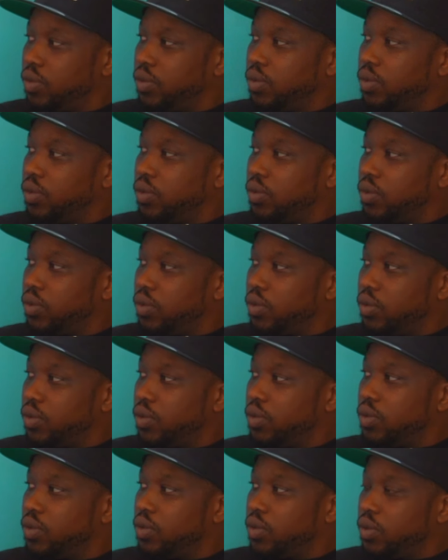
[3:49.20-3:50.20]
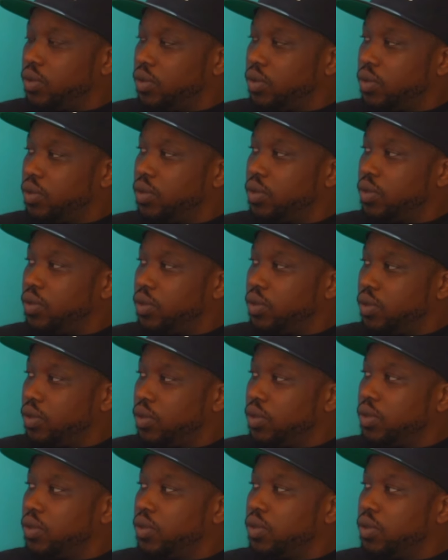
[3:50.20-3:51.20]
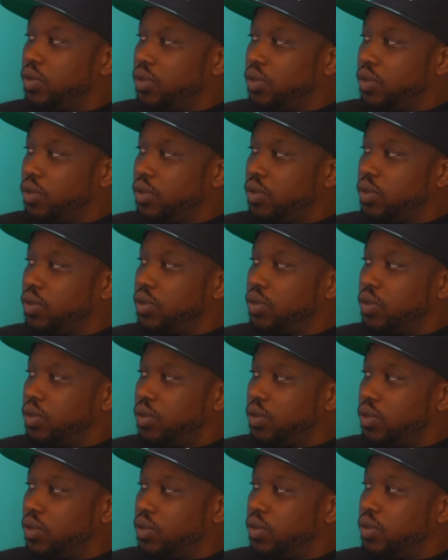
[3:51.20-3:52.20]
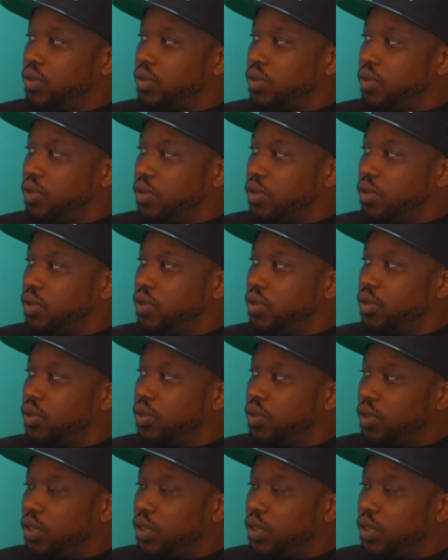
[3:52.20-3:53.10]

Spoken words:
[no speech]